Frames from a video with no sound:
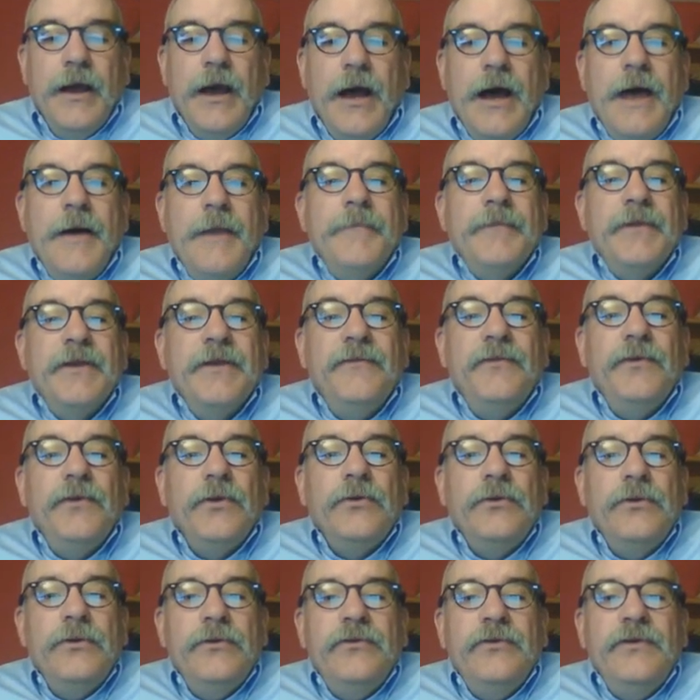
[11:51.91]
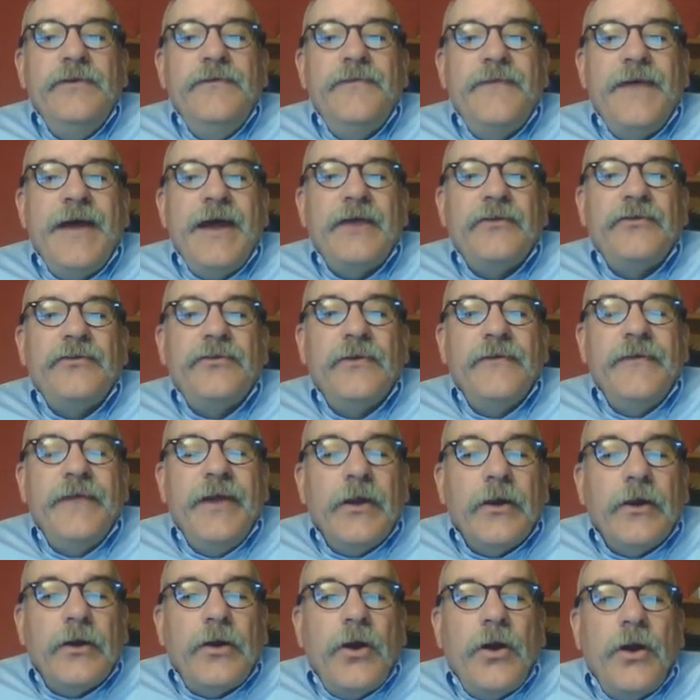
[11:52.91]
Um, if you're using Fast Survey
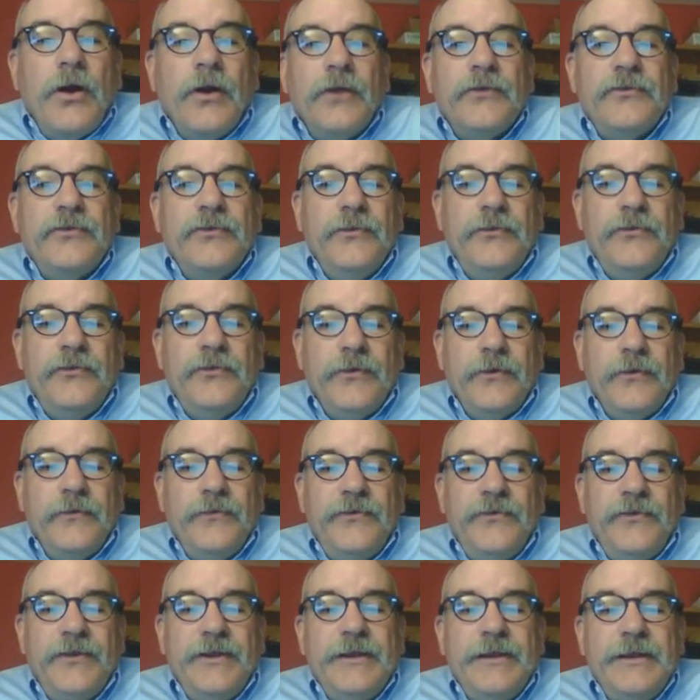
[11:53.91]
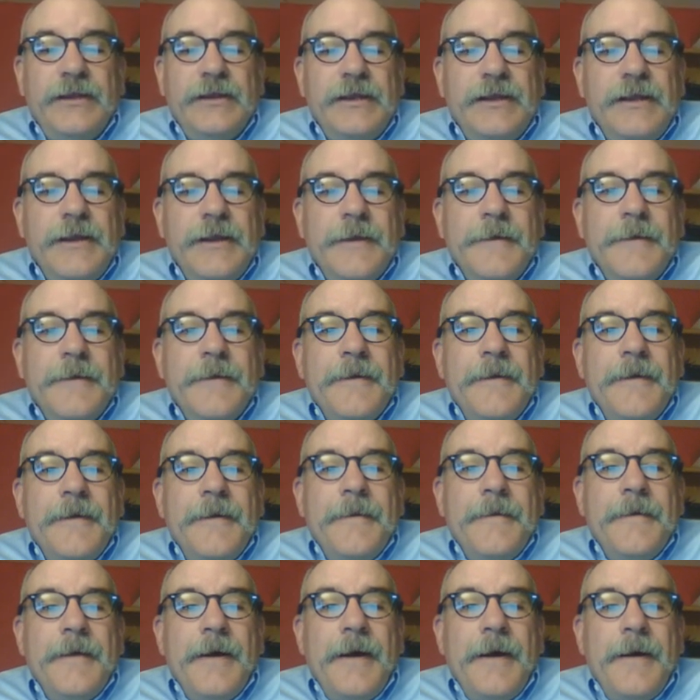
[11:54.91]
or Carlson SurvCE,
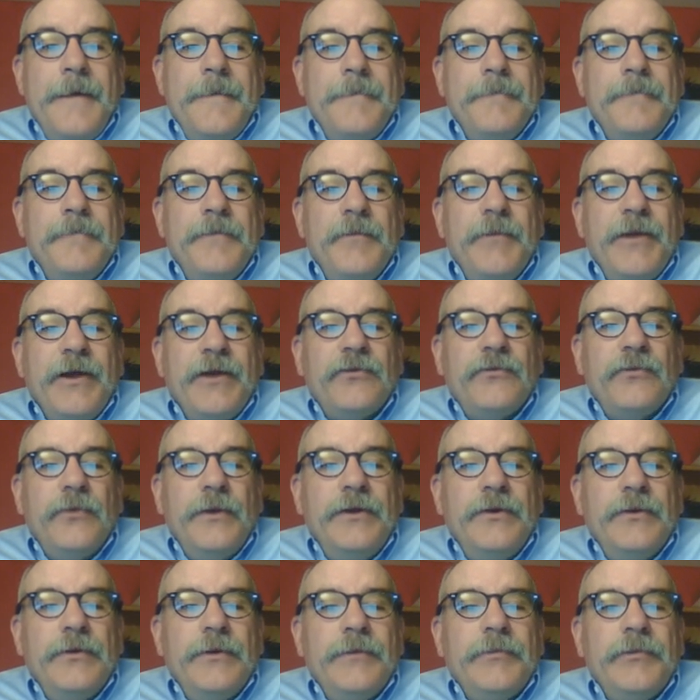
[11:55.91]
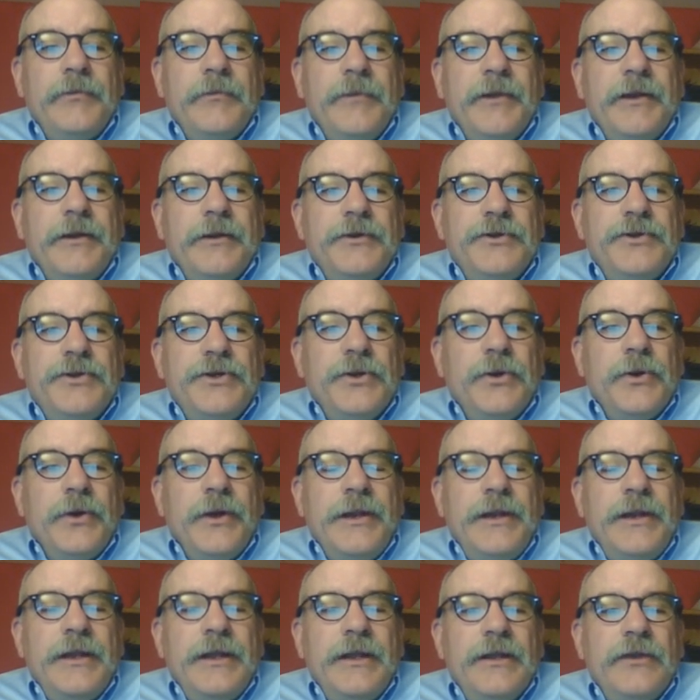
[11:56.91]
um, the best way to implement a
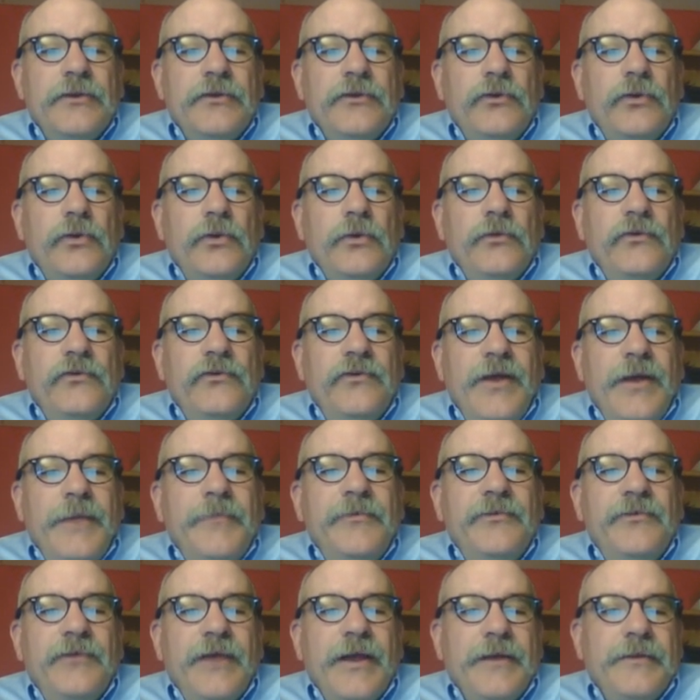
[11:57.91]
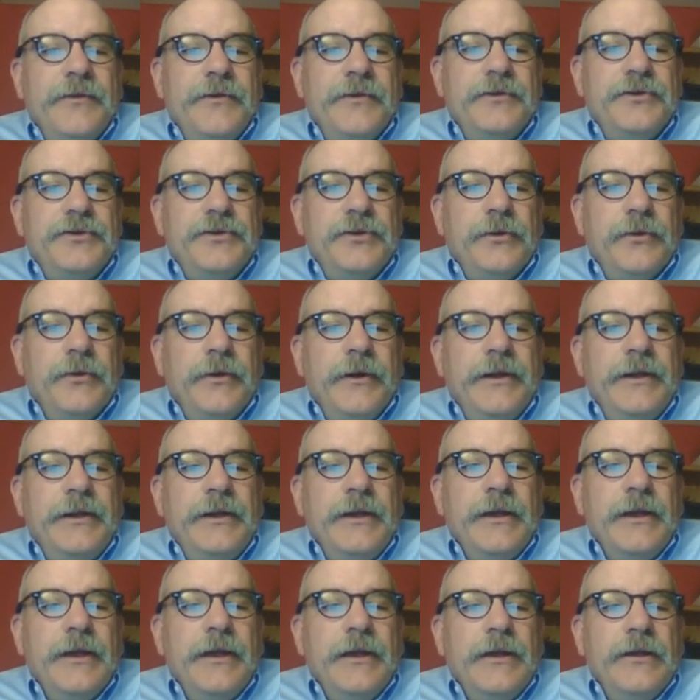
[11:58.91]
geoid is to subset the geoid
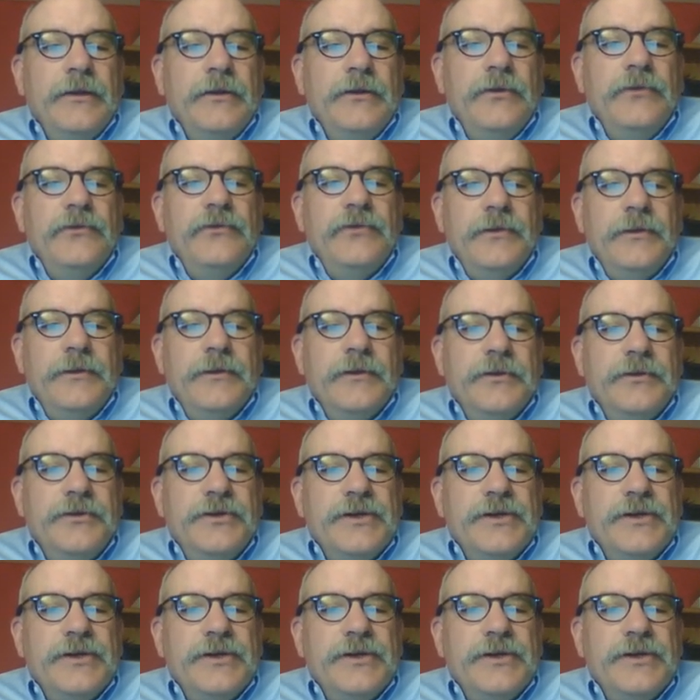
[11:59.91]
using the